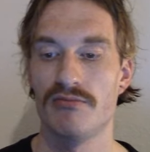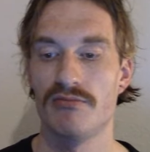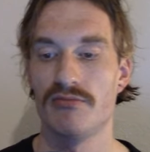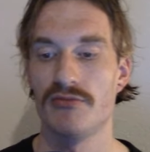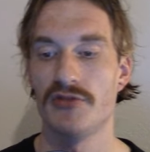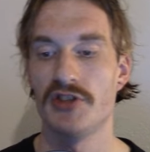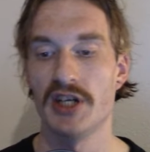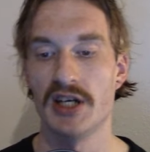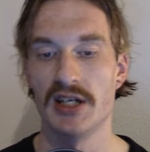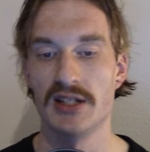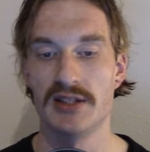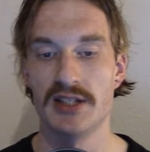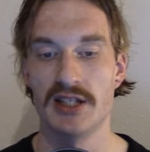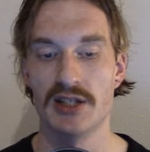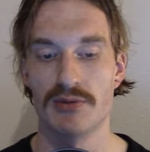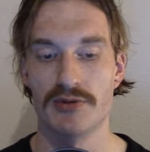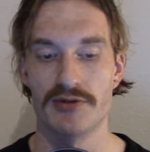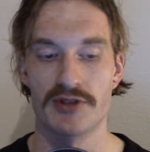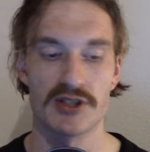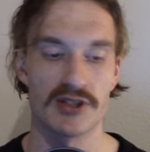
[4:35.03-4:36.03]
the idea
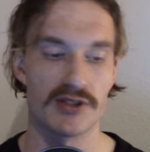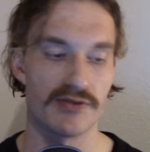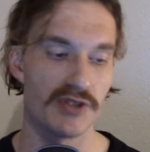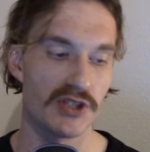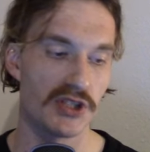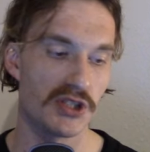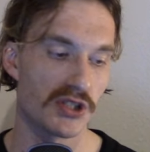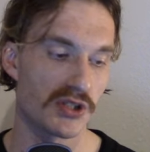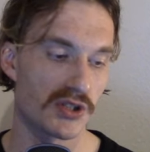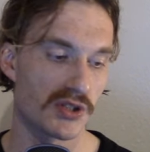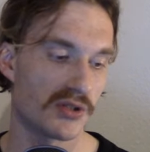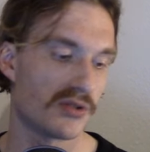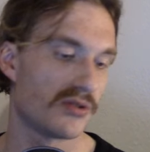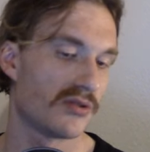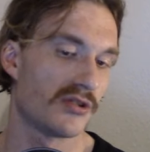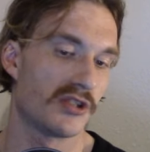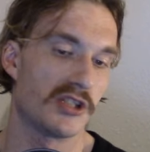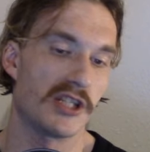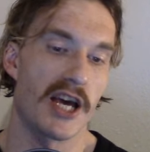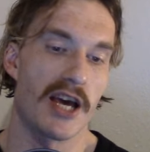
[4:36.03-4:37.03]
with this video,
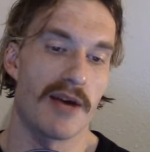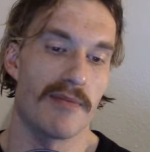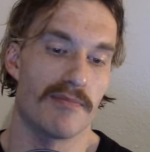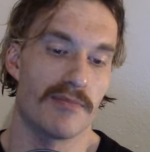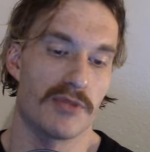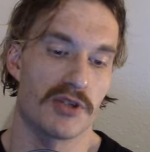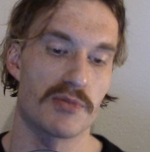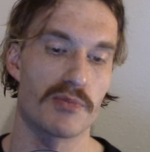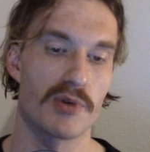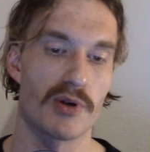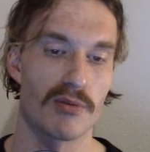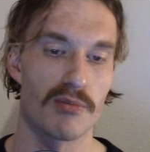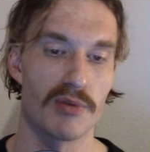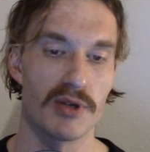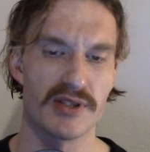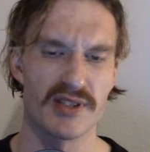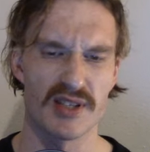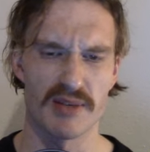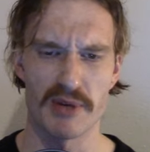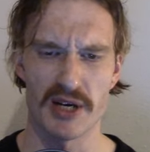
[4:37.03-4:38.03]
same as probably
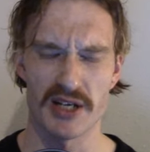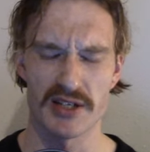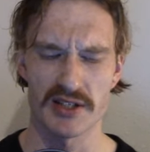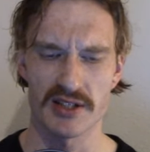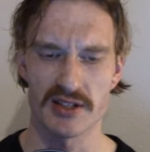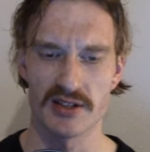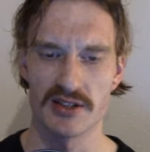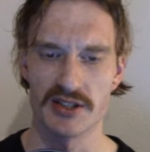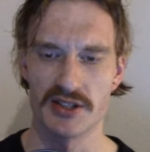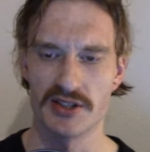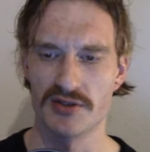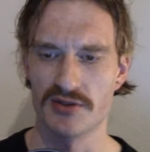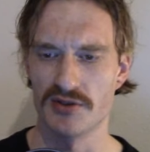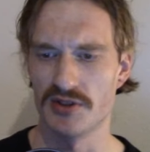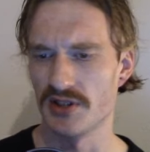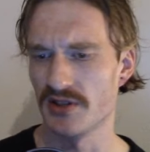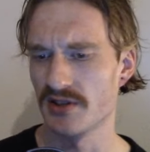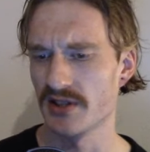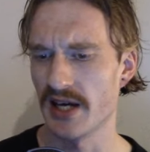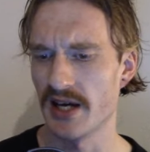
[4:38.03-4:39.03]
Sabbatical, is to
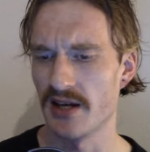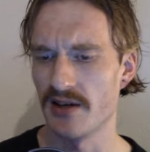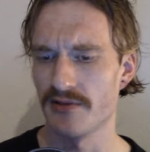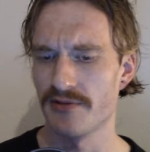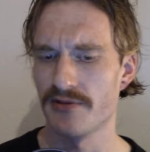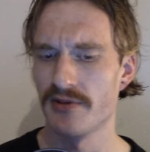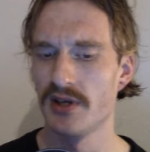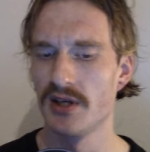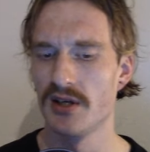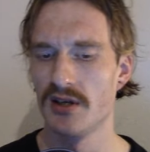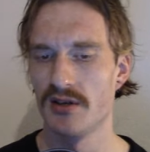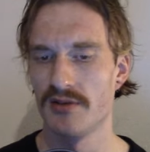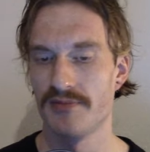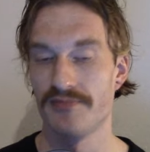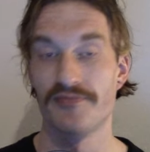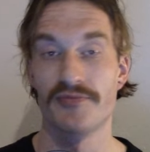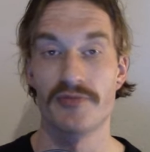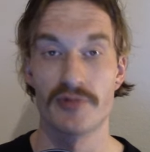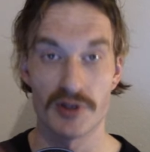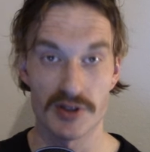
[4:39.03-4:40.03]
just kind of,
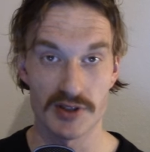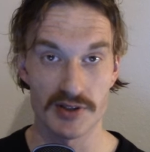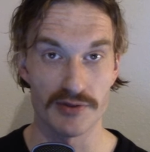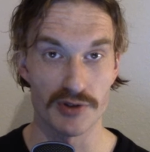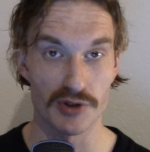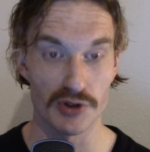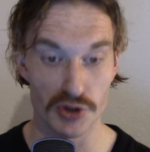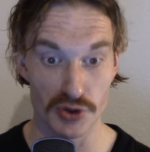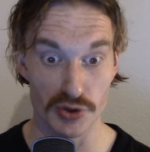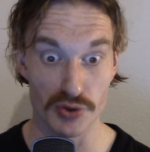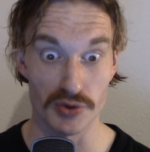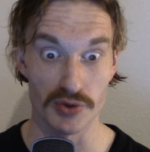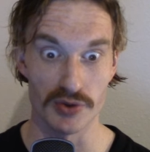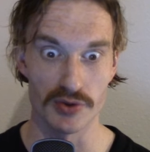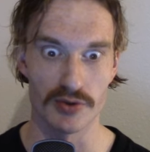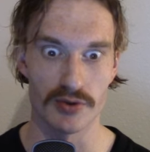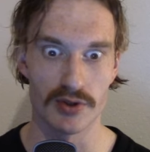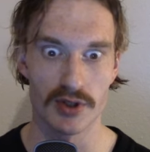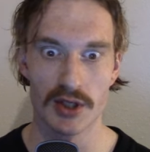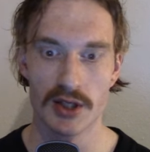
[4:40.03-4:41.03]
first of all, show
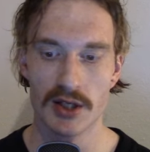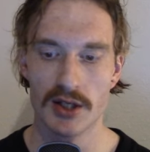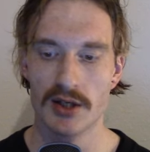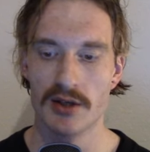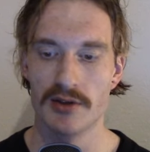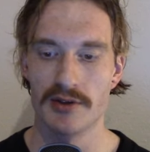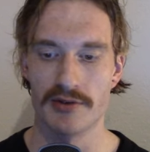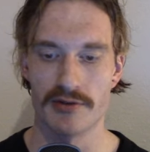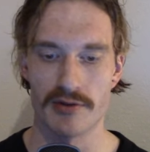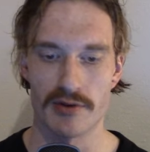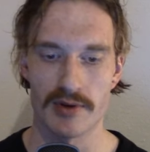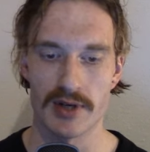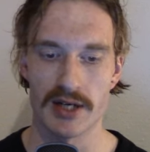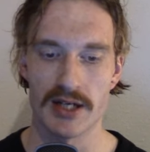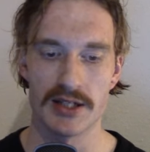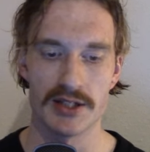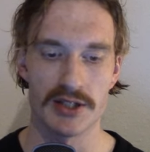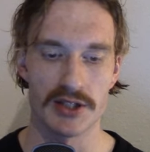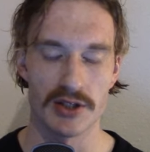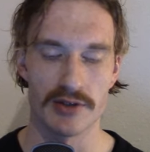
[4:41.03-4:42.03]
you the
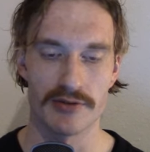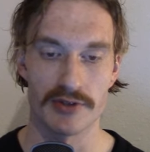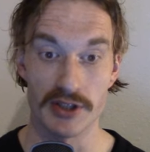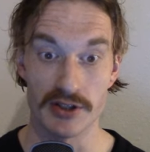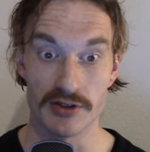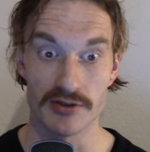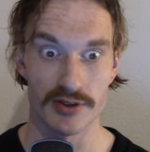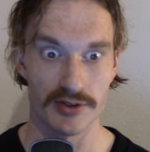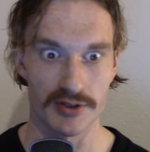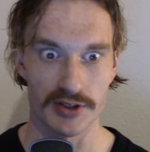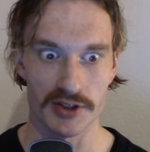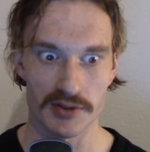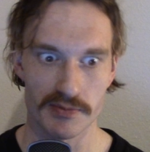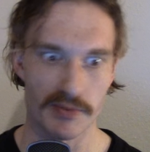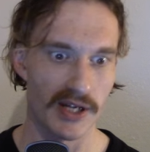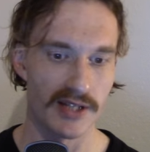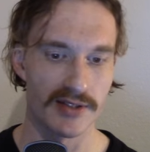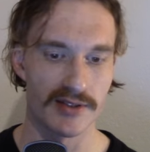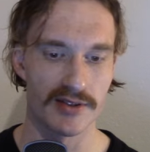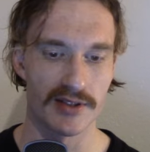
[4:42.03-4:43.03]
variety of interesting
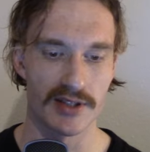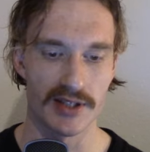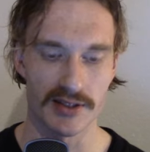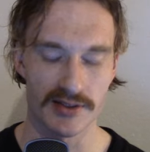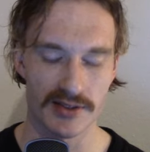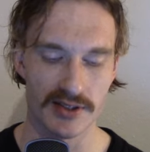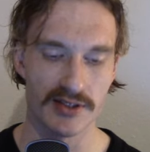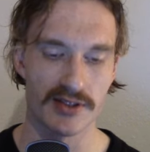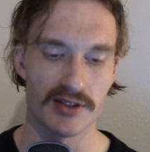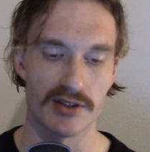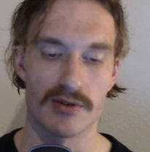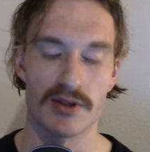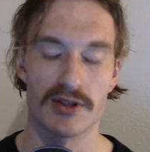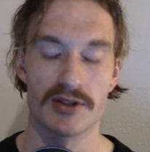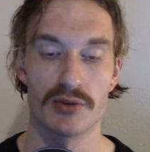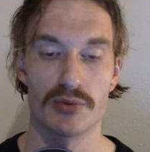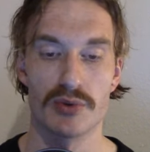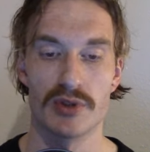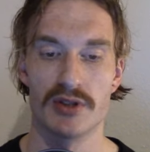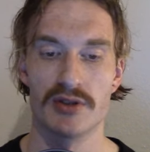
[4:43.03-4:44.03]
spaces that exist around the
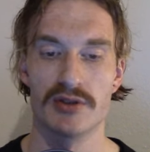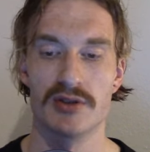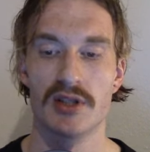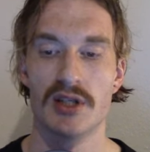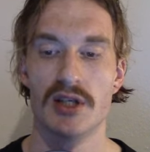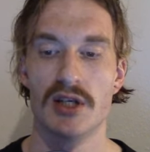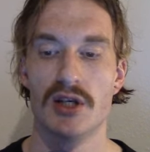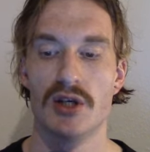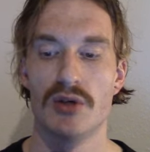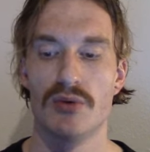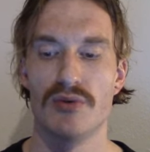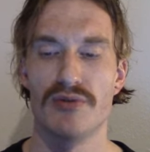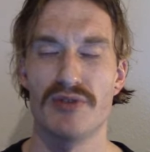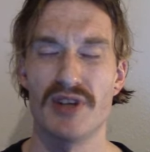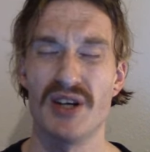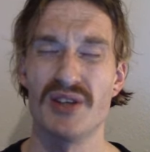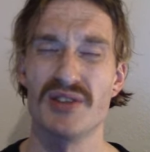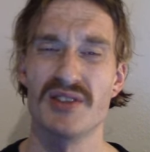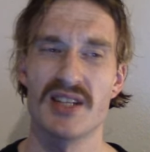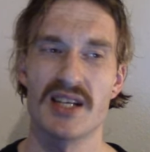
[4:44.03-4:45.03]
world
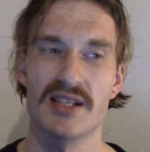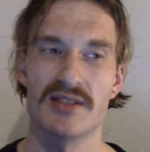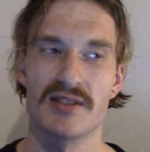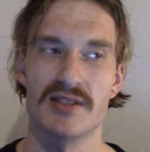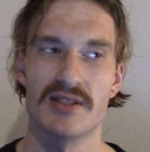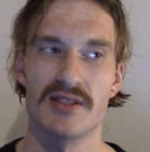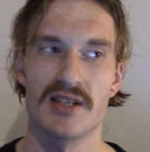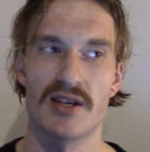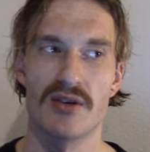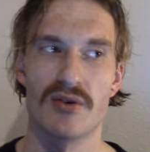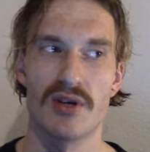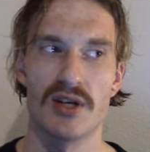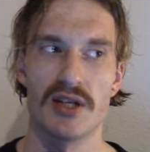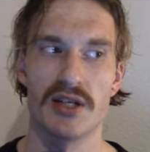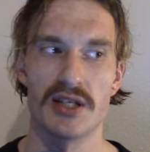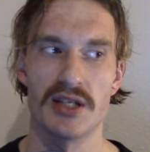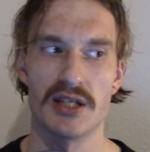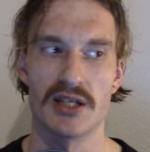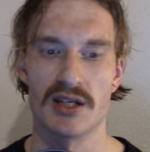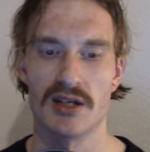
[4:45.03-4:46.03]
without
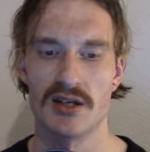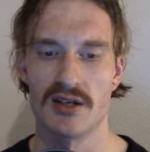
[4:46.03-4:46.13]
necessarily